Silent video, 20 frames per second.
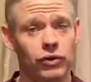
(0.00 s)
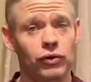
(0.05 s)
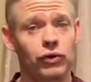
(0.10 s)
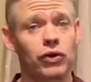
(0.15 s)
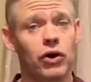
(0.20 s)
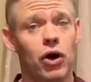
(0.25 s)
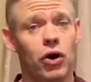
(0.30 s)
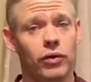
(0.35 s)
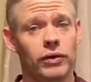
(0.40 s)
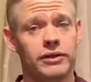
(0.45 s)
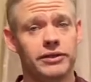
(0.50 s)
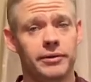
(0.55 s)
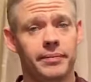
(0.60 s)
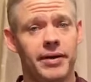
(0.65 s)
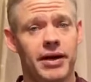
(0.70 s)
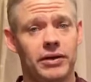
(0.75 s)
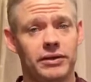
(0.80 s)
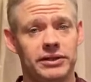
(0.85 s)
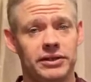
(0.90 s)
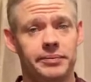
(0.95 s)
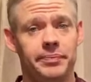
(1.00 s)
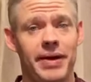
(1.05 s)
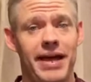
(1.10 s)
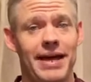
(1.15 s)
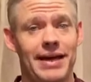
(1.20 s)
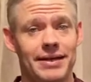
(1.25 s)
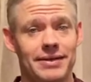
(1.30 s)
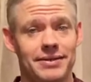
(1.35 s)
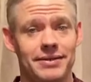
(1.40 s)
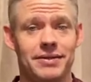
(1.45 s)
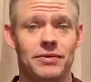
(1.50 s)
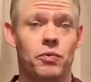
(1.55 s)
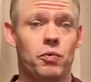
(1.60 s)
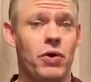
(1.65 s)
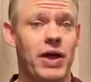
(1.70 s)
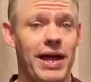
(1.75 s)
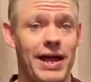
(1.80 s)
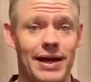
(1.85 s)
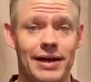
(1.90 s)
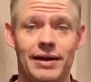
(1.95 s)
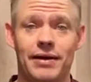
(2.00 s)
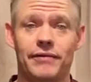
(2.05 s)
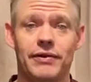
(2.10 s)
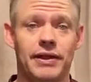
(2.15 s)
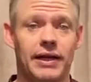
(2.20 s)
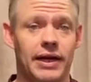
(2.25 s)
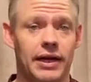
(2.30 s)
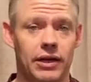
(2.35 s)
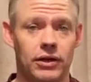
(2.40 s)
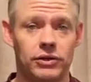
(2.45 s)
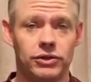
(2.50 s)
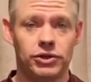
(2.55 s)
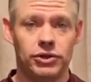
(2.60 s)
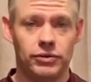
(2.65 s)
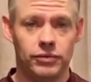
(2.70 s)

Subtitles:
you know it's about space and weight and everything else.